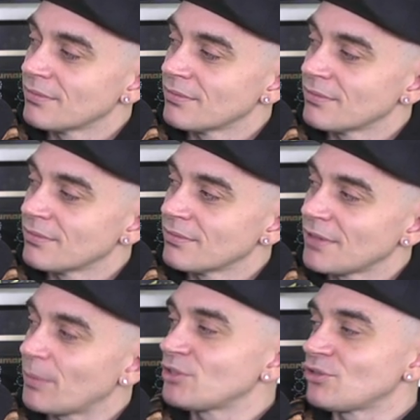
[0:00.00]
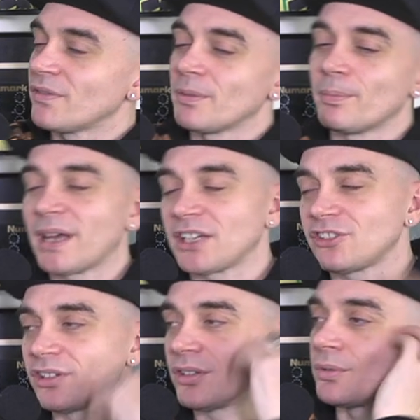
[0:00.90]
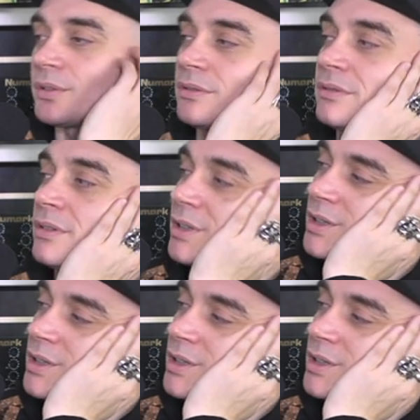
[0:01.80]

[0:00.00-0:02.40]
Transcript: Um, that must drive you batshit as well.